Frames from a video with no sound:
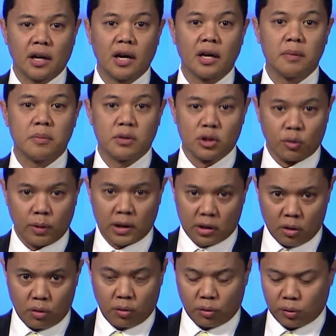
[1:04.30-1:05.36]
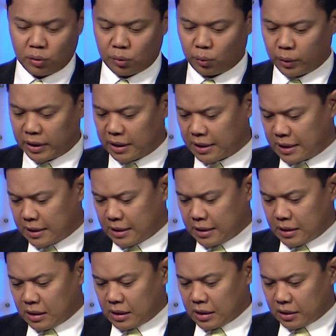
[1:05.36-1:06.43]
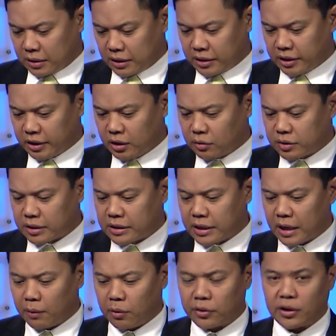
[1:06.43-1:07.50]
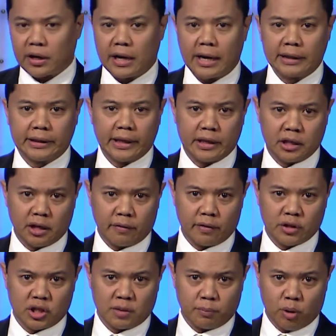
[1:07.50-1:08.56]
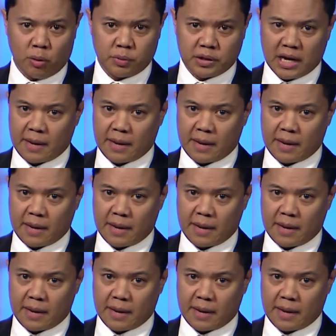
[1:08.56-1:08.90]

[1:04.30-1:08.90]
I'm Noel Okel. We continue today with our highlight coverage of the Pope's